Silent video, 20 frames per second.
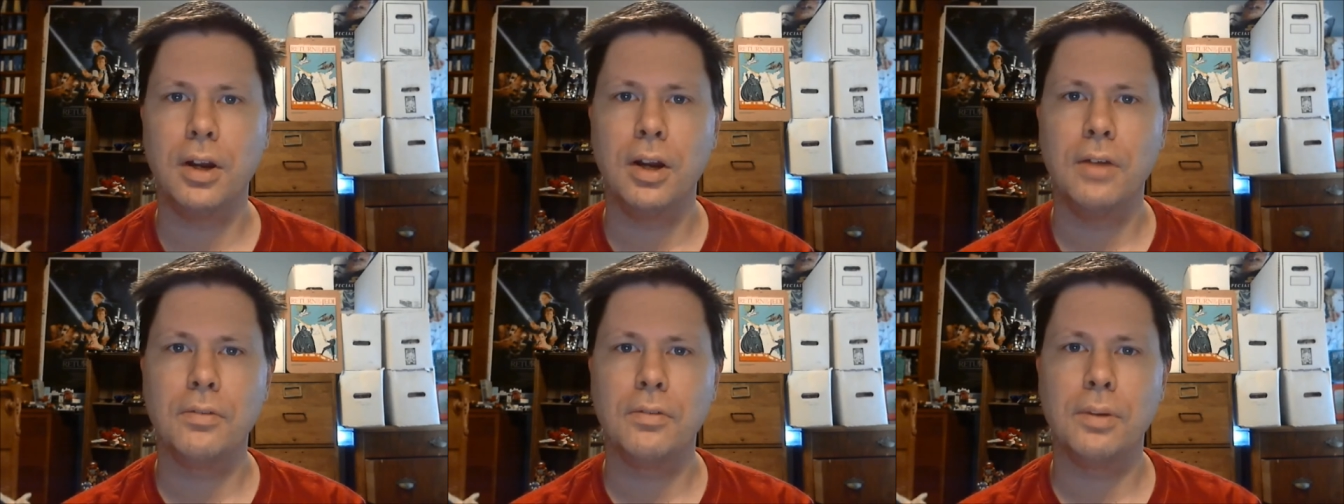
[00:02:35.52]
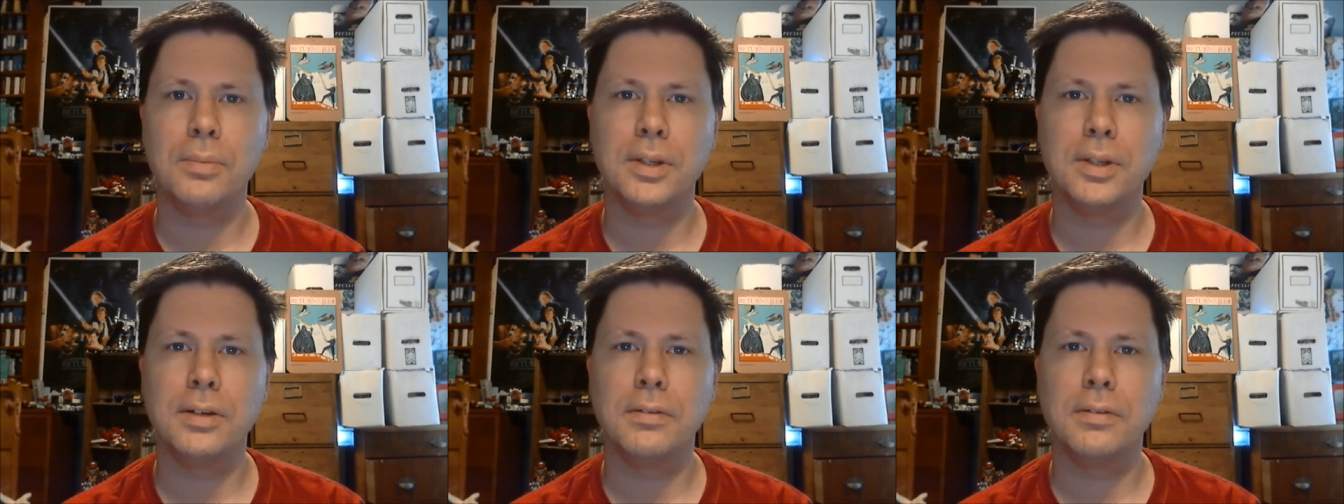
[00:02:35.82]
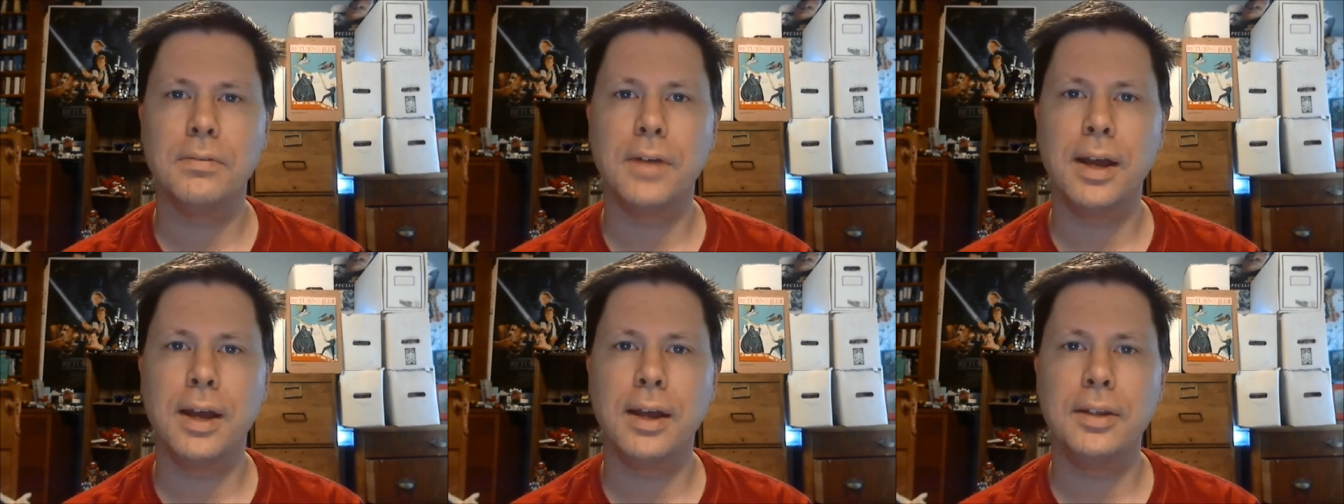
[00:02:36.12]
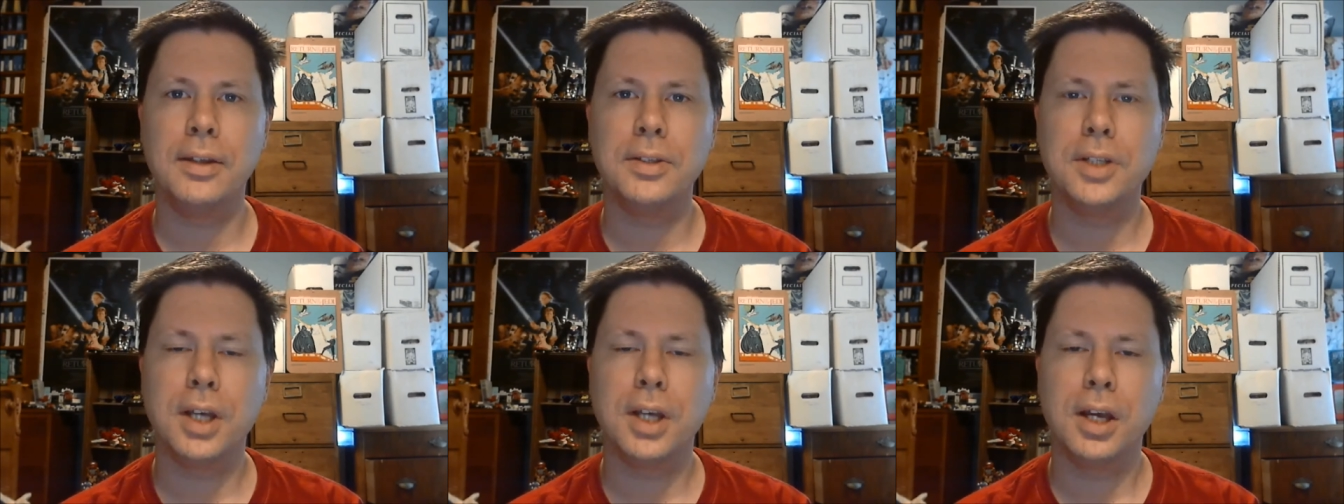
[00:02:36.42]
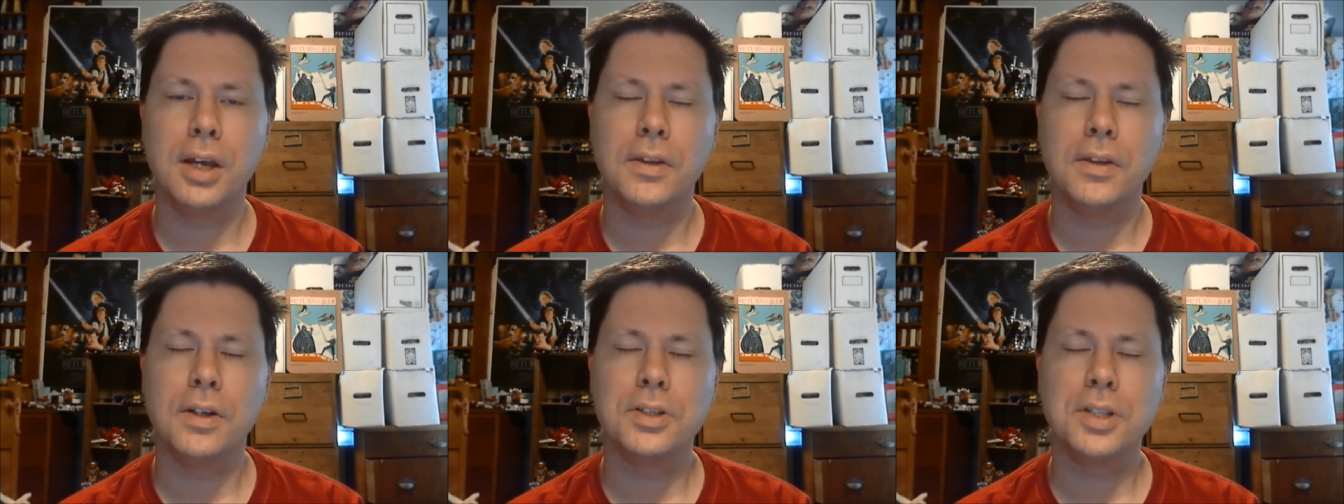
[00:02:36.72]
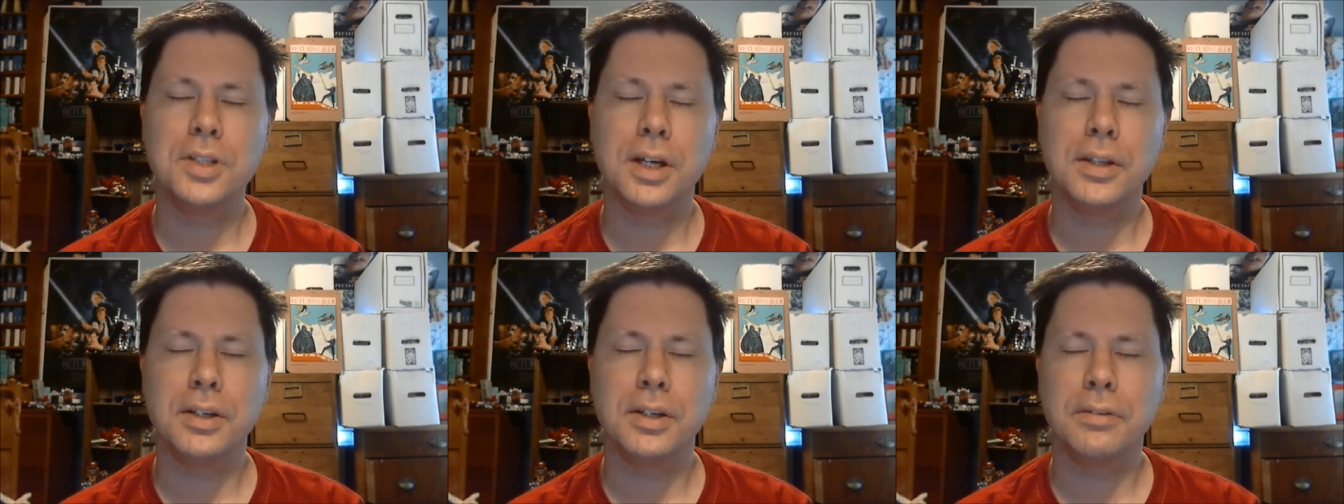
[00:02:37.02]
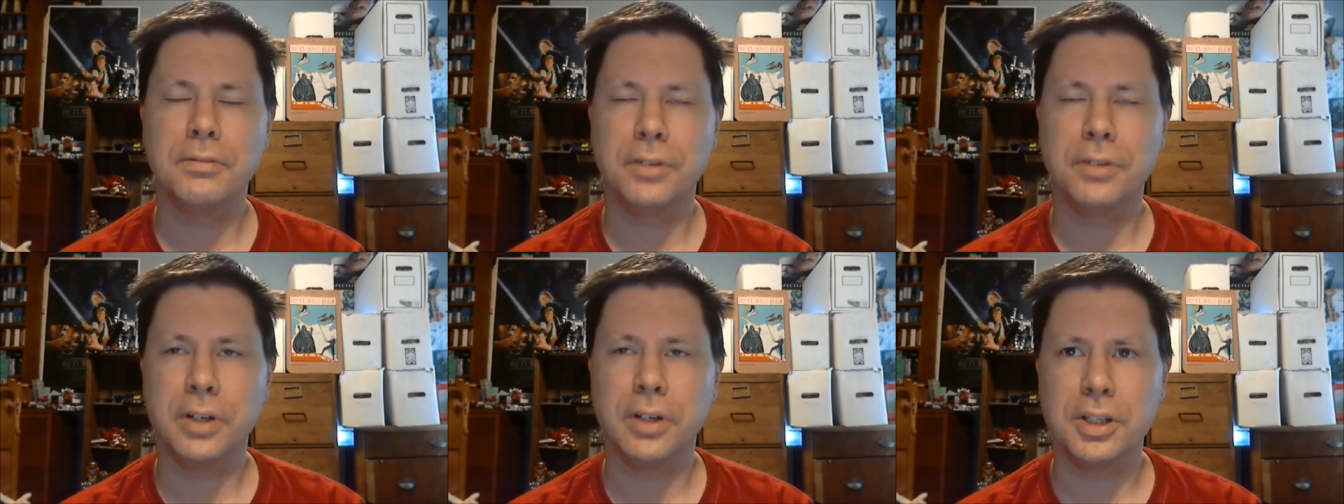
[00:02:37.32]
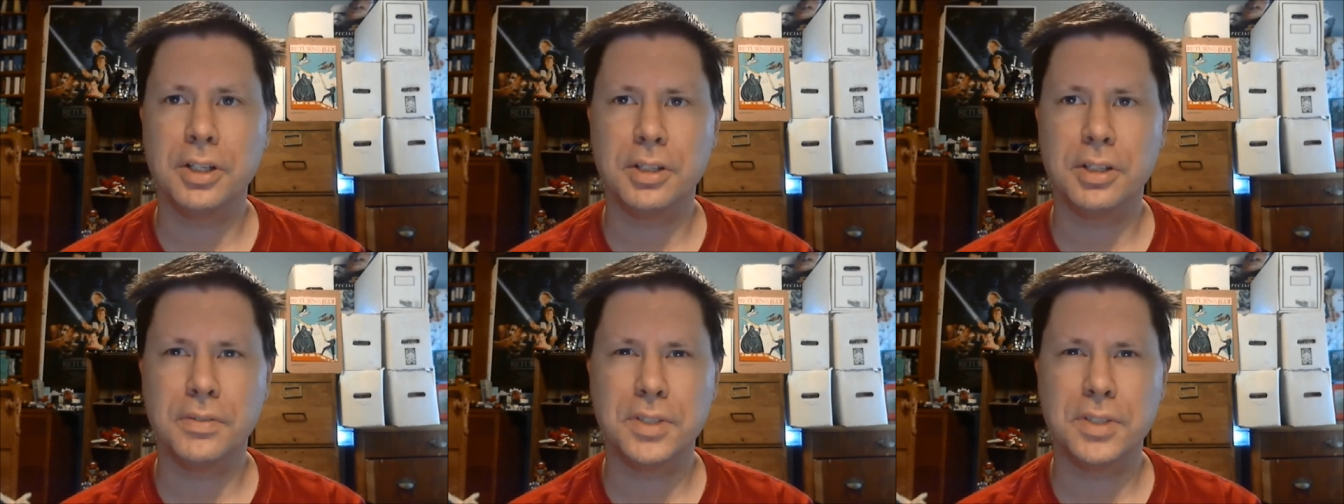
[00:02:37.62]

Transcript: from the event. There's other footage of